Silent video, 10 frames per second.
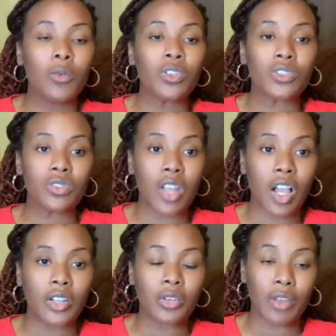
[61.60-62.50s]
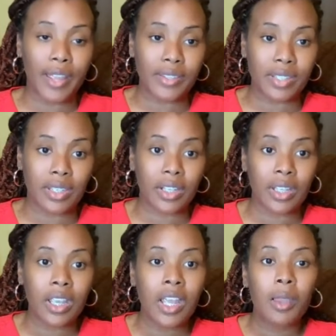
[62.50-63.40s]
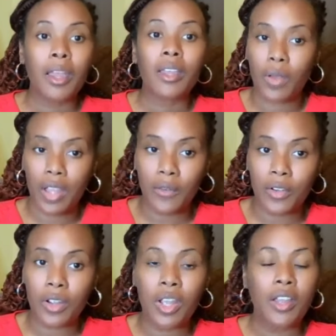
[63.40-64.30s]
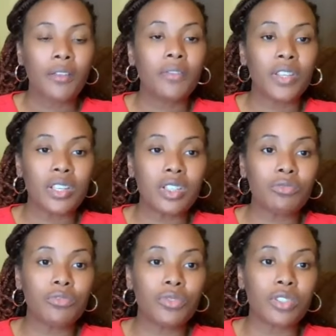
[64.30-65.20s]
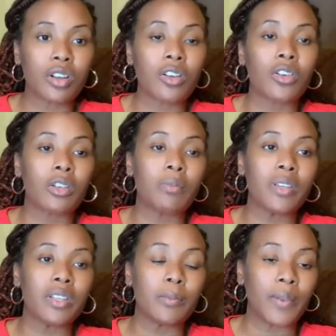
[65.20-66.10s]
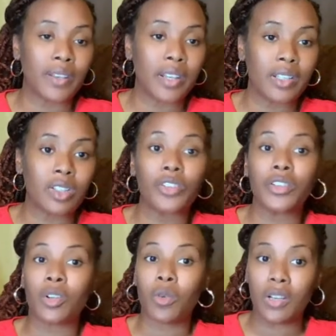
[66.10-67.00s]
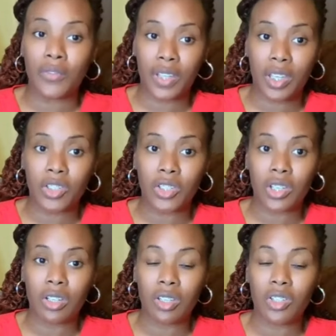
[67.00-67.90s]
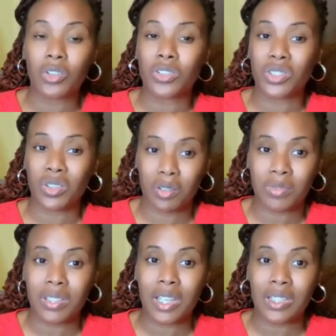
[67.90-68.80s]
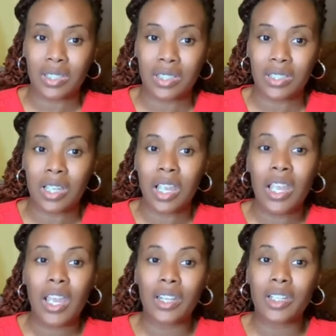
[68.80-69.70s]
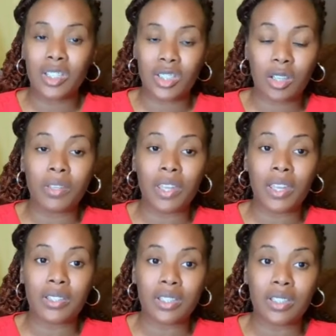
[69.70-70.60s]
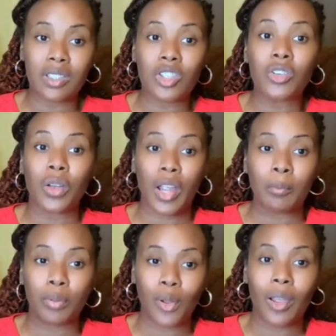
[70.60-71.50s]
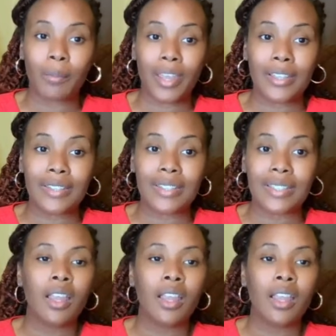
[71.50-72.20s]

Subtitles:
was not granted. However, these routes are going to be dependent on your qualification, your circumstances, and in some cases, your employment.